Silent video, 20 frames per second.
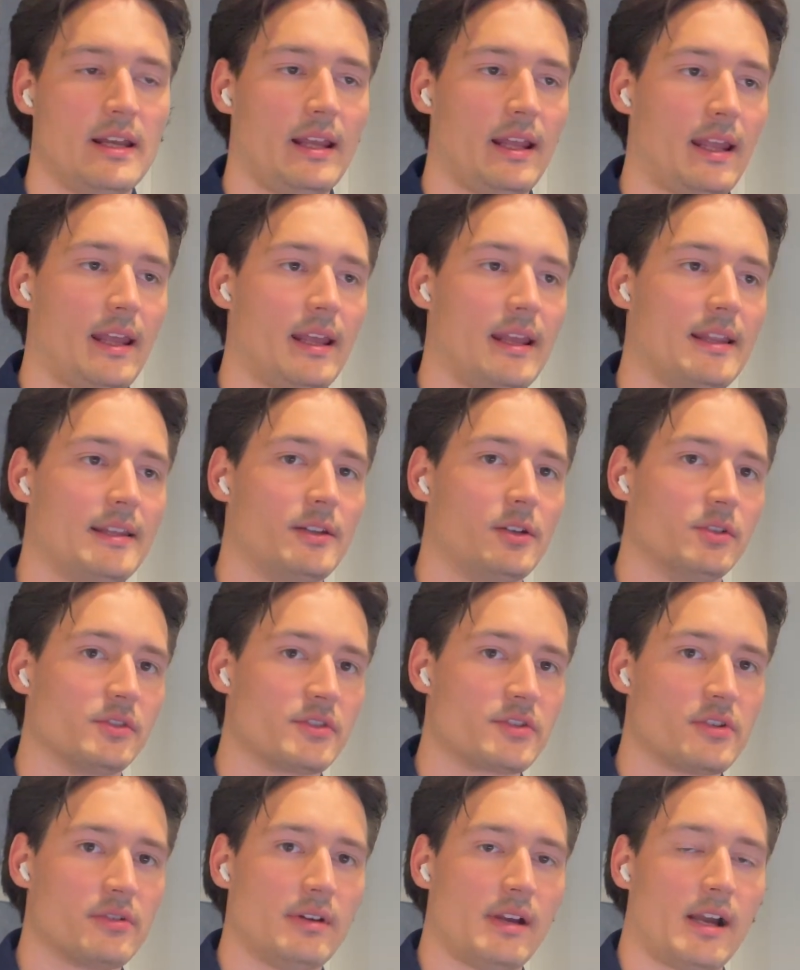and
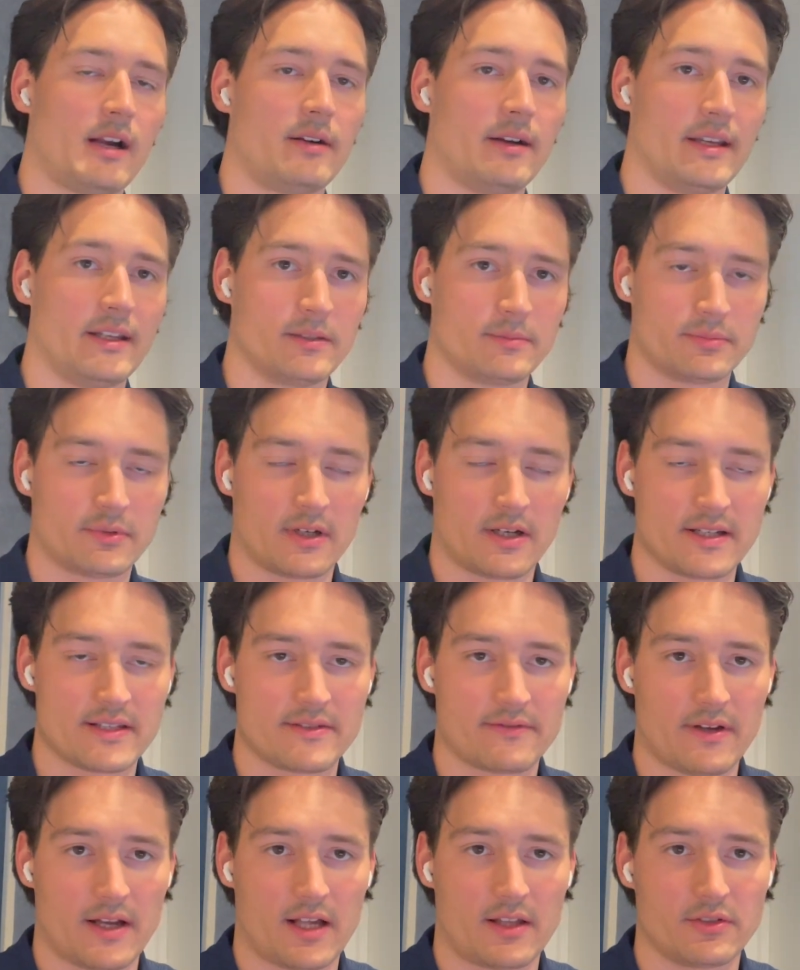also our enterprise
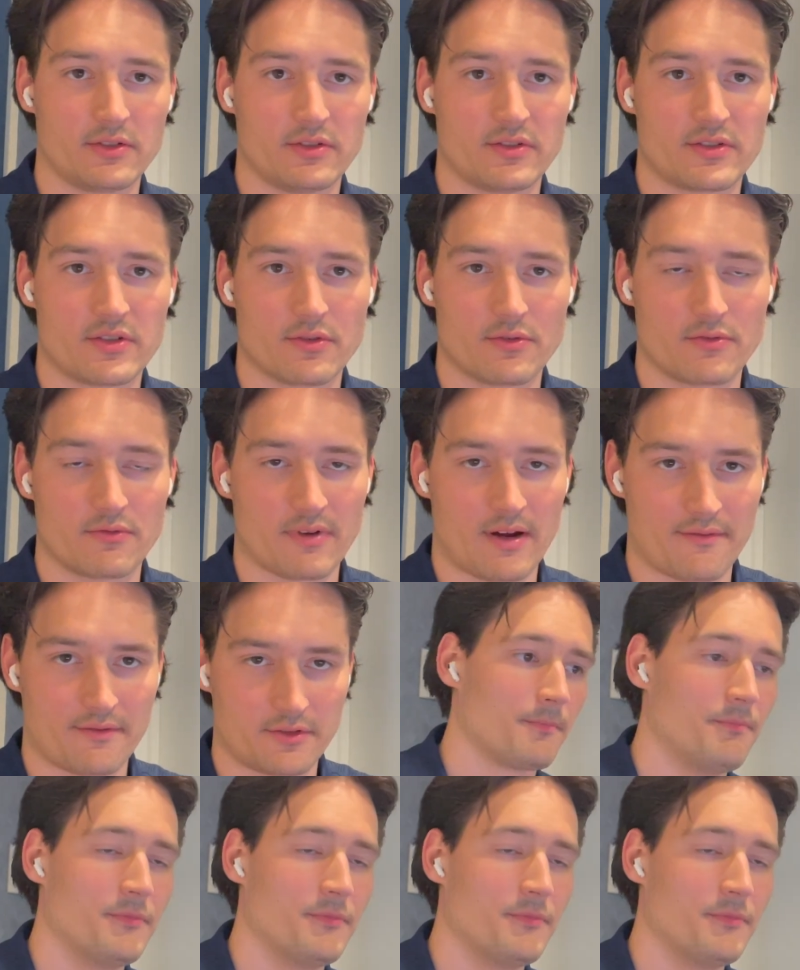value to revenue.